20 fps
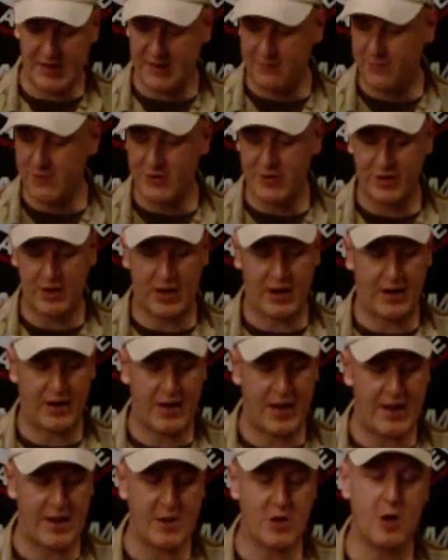even,
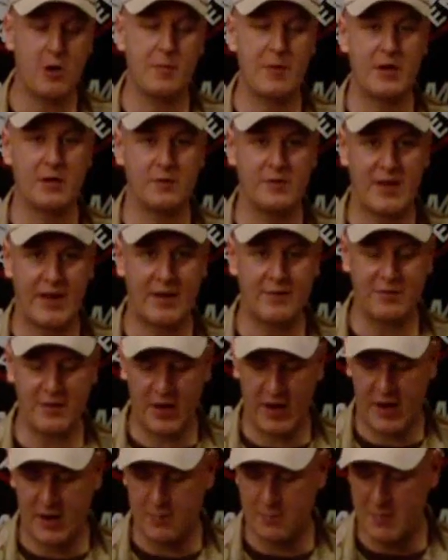at a Cope Hill Down
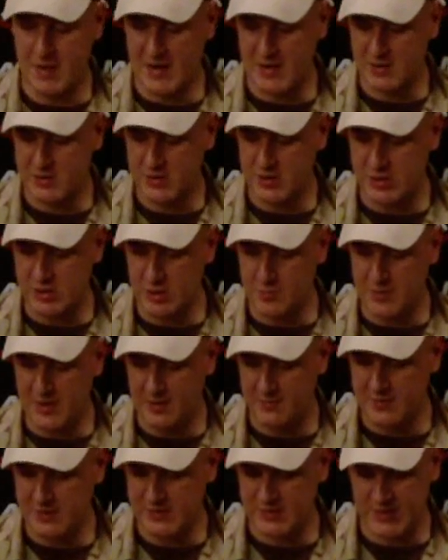game, managed to jump
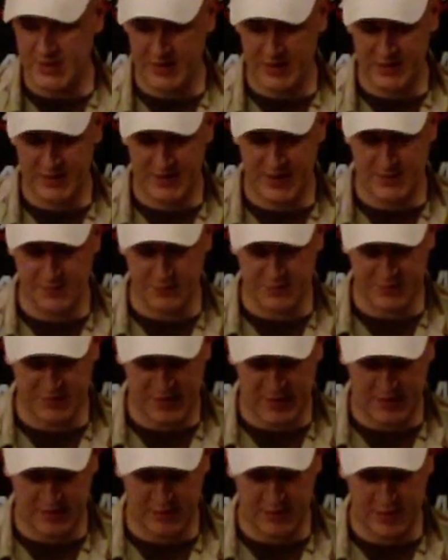out of the 2nd level
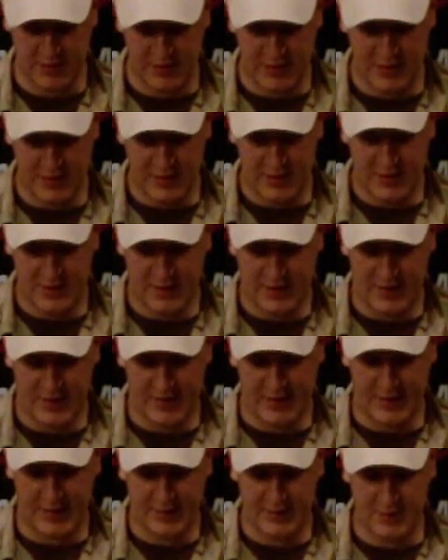Sanger,
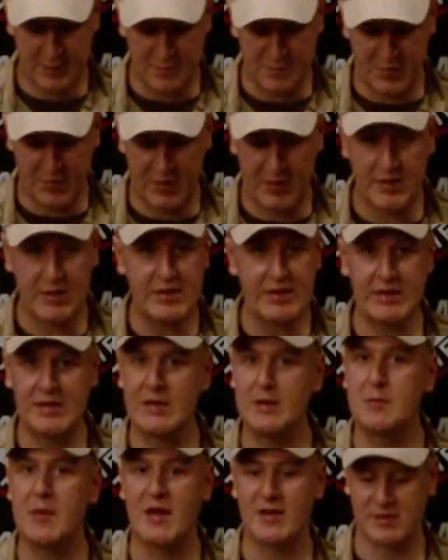
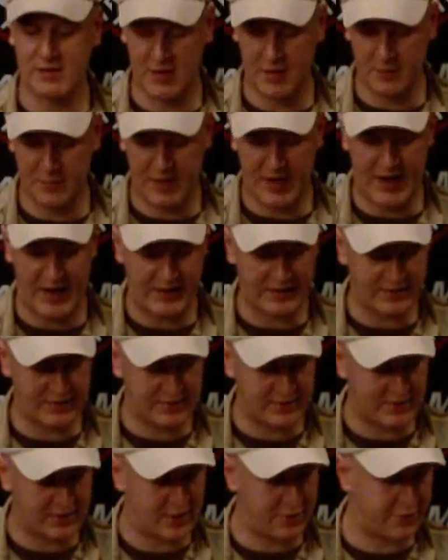completely mess up and
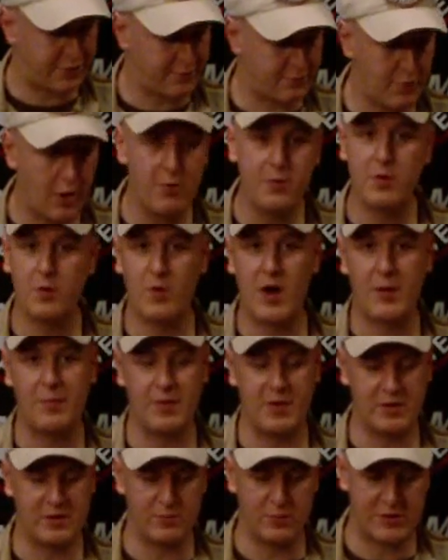throw the
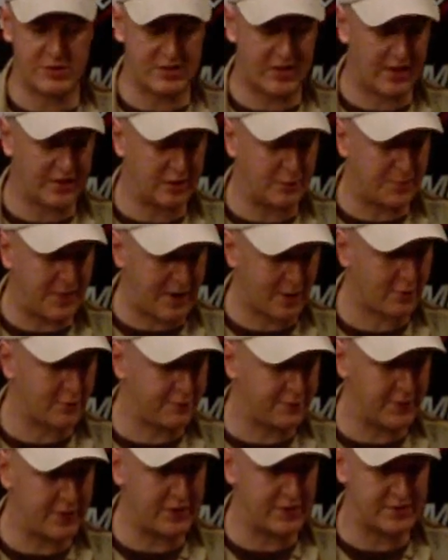weapon, which landed barrel
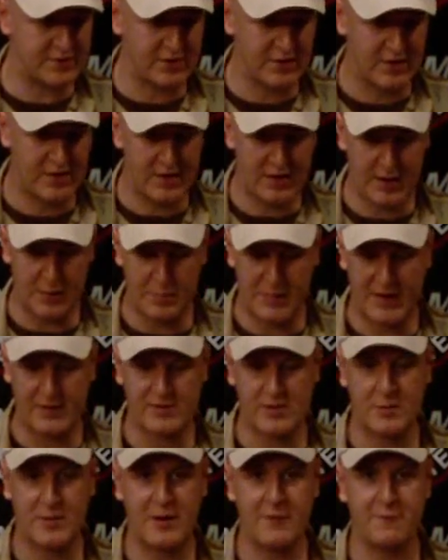first and
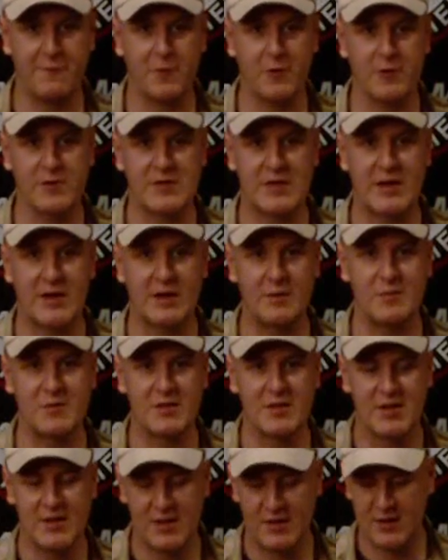bounced about 4
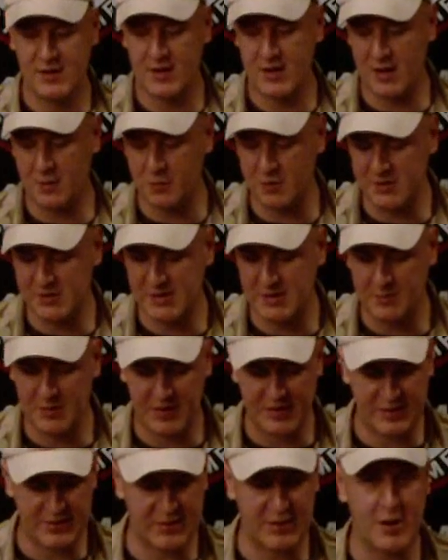times, what seemed
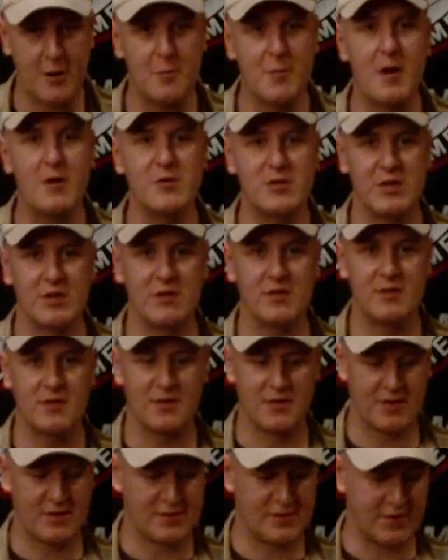like slow motion,
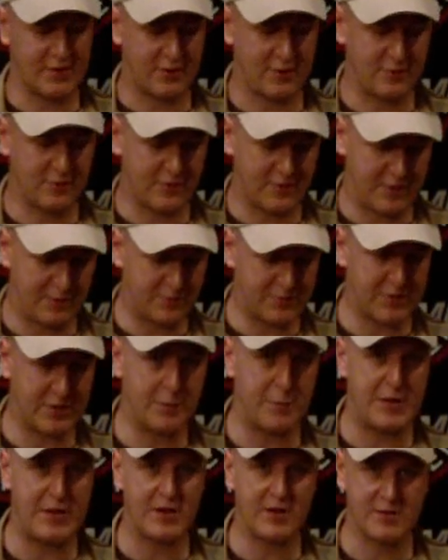as I thought it was
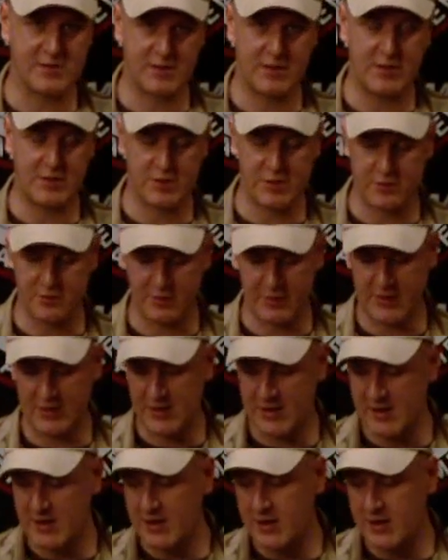going to be utterly destroyed.